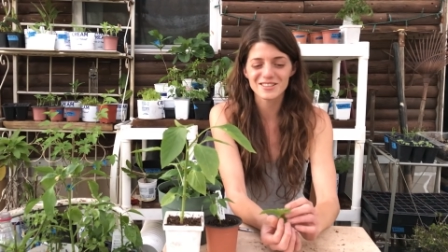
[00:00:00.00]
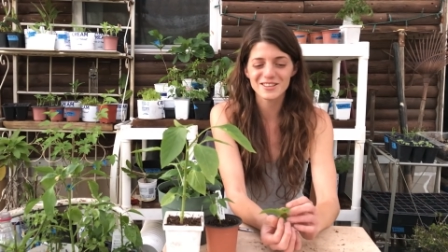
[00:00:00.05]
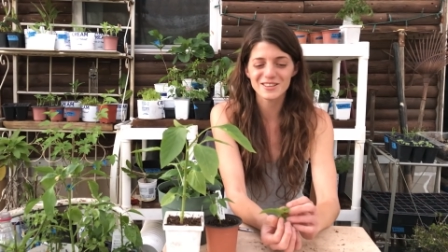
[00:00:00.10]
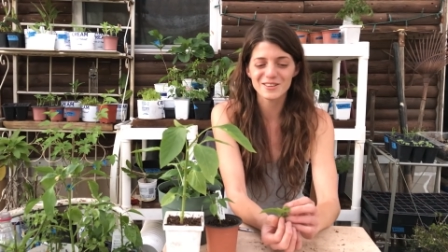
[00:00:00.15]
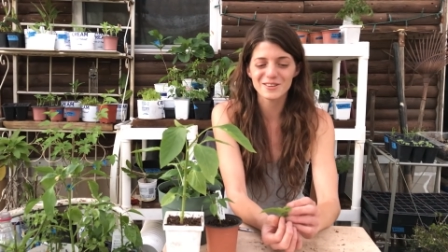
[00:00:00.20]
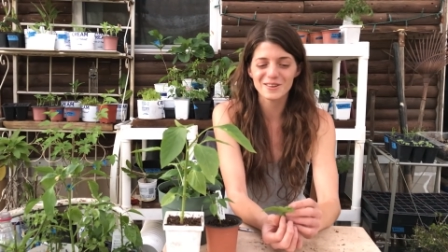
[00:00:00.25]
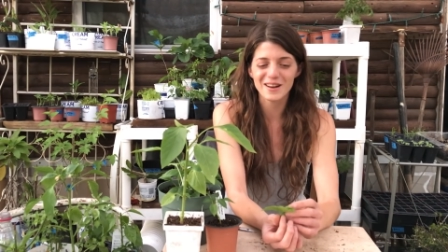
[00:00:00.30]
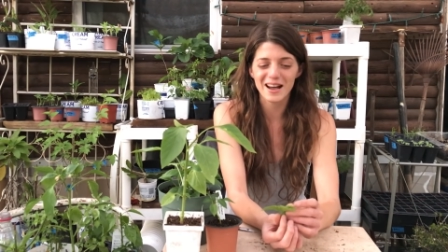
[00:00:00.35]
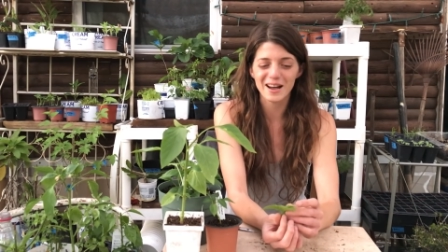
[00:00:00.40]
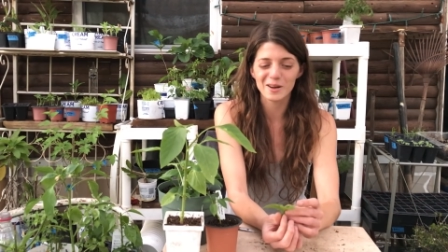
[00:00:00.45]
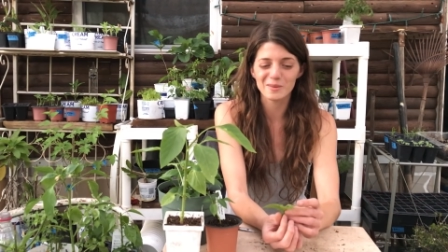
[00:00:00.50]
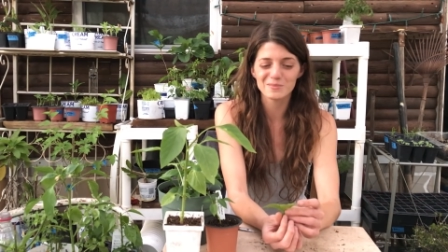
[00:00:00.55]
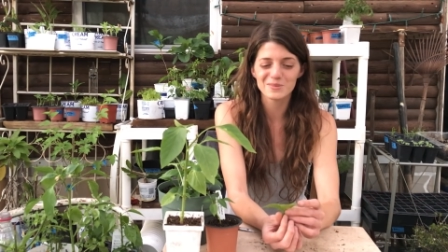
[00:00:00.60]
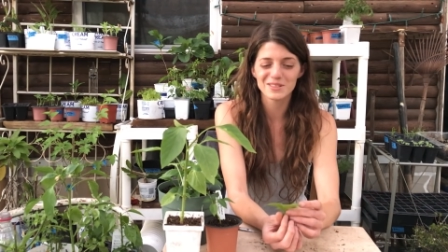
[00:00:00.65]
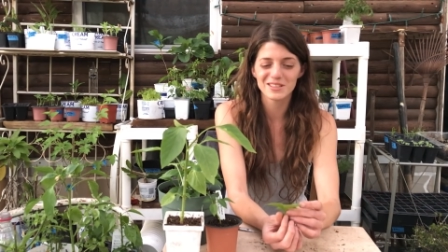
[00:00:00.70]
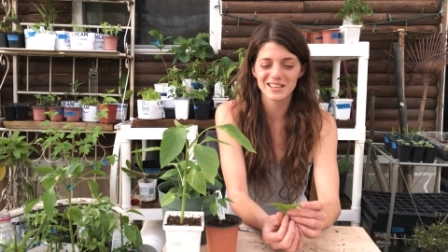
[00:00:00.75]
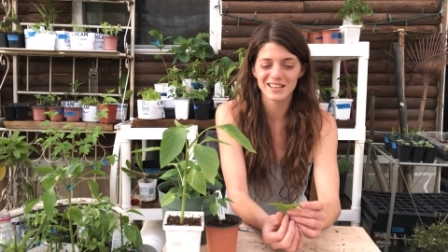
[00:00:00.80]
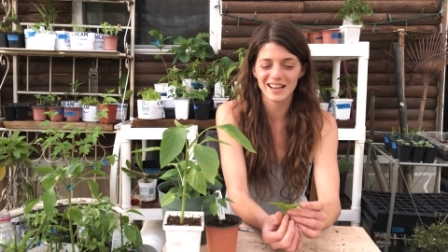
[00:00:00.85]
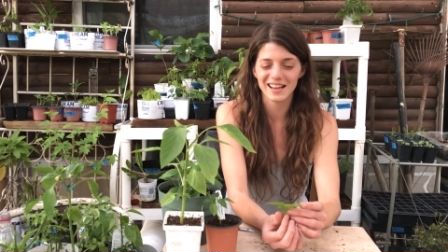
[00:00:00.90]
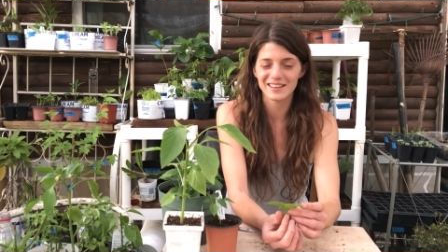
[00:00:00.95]
too help
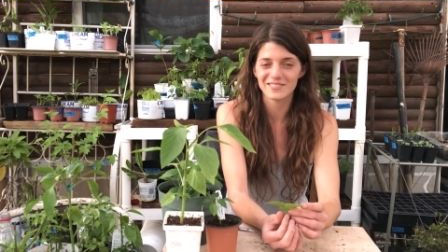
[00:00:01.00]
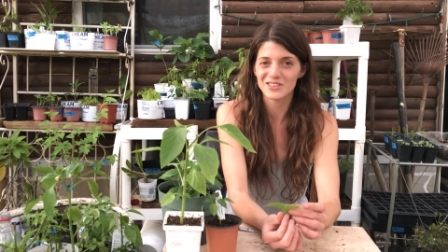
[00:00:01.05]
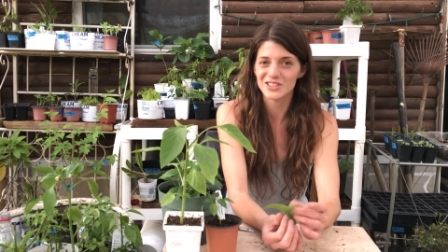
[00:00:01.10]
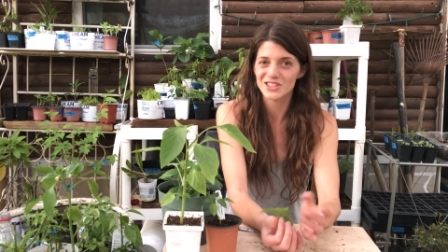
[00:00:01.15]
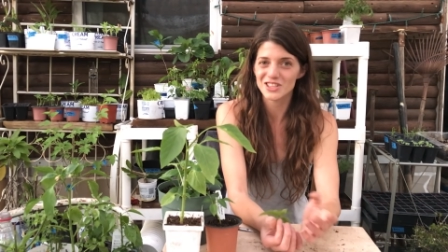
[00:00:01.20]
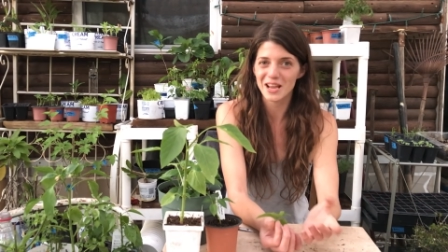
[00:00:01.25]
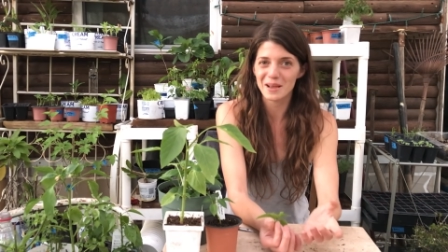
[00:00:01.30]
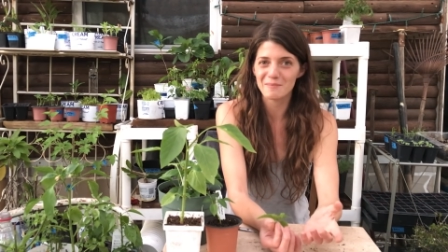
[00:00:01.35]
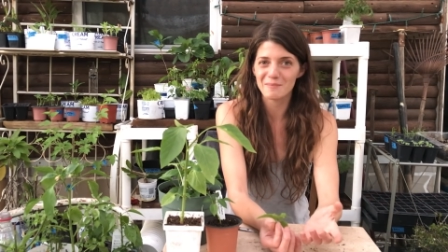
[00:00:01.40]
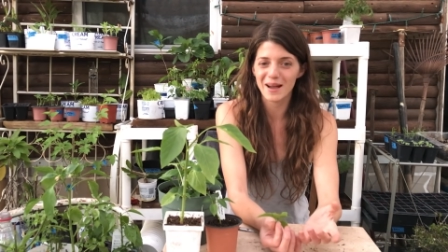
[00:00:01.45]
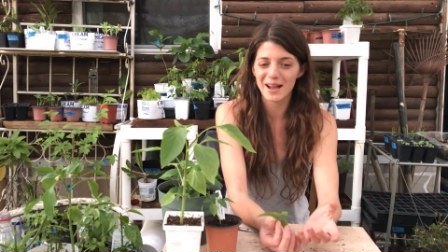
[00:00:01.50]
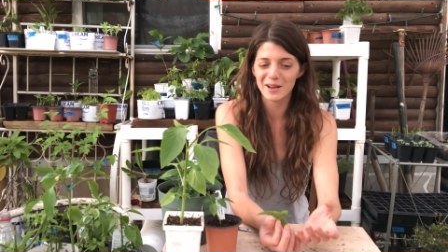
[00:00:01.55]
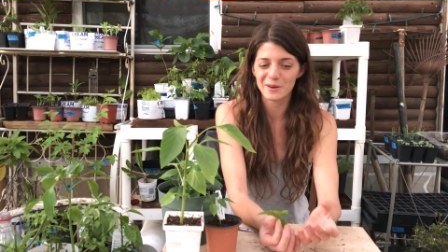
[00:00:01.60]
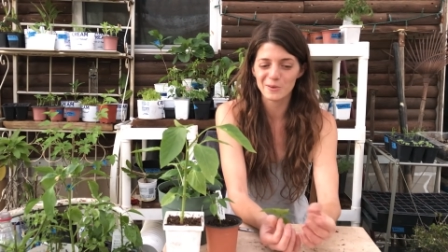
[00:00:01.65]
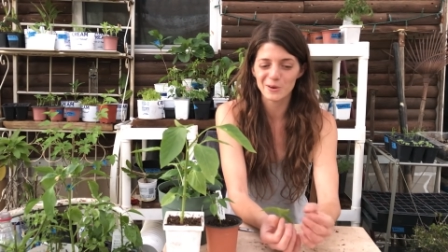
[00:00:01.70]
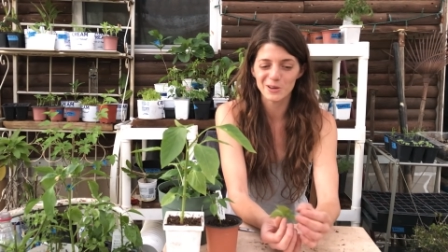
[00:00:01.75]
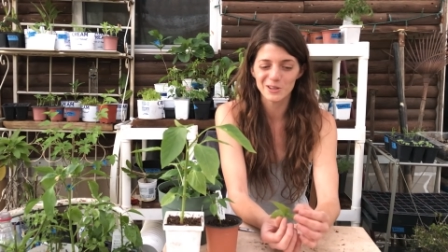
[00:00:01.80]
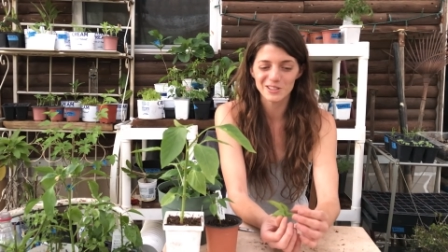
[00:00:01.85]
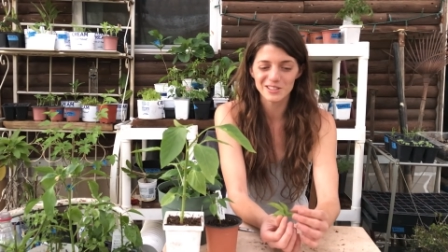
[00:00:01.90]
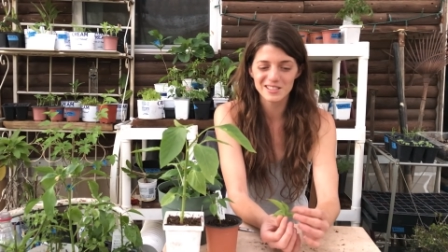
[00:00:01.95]
to kind of shape my
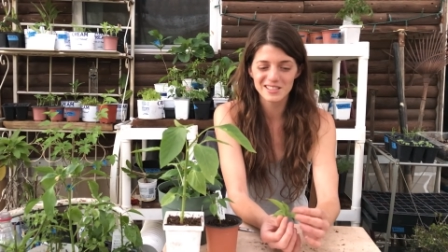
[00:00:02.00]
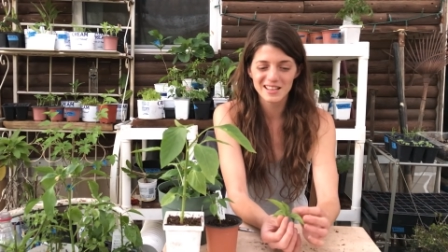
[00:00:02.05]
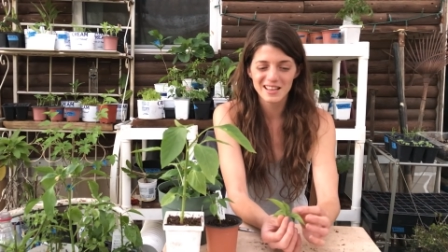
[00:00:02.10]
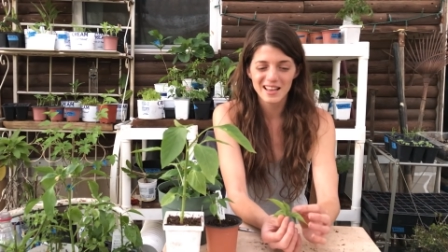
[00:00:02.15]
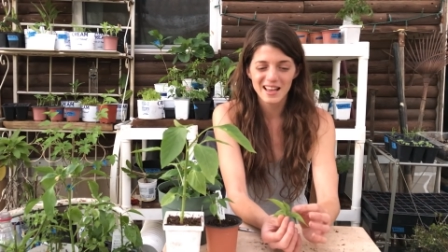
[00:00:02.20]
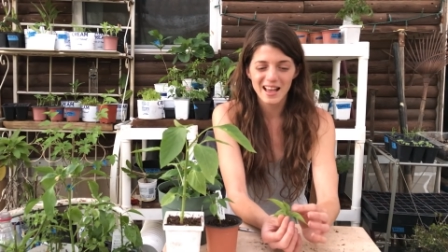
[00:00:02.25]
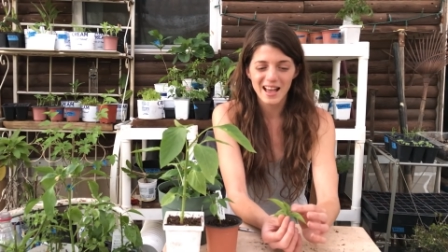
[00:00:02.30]
world,